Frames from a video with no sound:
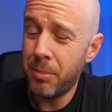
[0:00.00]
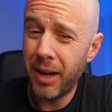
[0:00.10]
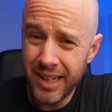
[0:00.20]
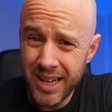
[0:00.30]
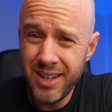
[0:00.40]
my
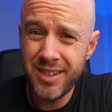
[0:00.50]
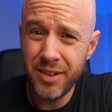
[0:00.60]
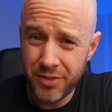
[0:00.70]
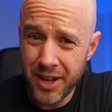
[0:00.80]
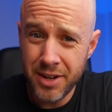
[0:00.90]
least
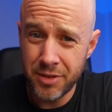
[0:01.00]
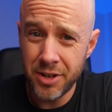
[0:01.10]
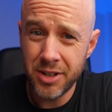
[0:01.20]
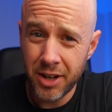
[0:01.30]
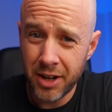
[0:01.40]

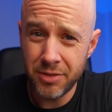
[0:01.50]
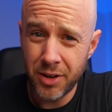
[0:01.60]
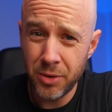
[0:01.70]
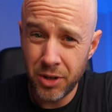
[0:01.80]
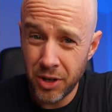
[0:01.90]
favourite
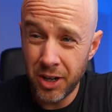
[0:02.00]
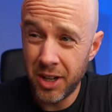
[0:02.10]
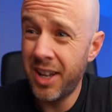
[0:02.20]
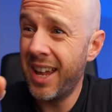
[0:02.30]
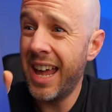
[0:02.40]
iPhone
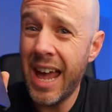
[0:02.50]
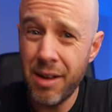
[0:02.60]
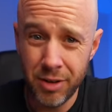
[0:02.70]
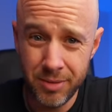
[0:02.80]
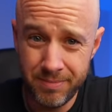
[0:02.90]
colour
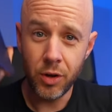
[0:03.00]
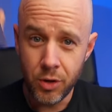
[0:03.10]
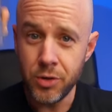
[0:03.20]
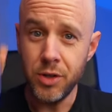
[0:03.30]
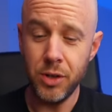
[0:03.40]
ever. The
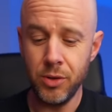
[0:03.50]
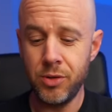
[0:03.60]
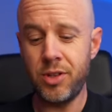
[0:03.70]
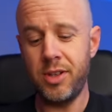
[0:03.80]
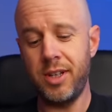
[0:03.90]
good
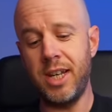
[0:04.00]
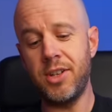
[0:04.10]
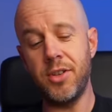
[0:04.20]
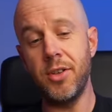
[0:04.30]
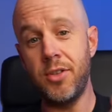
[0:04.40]
news
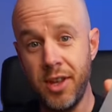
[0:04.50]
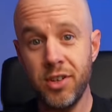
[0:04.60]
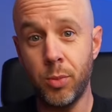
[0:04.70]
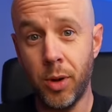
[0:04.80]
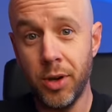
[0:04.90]
is that
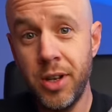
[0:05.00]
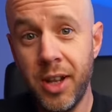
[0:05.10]
this one,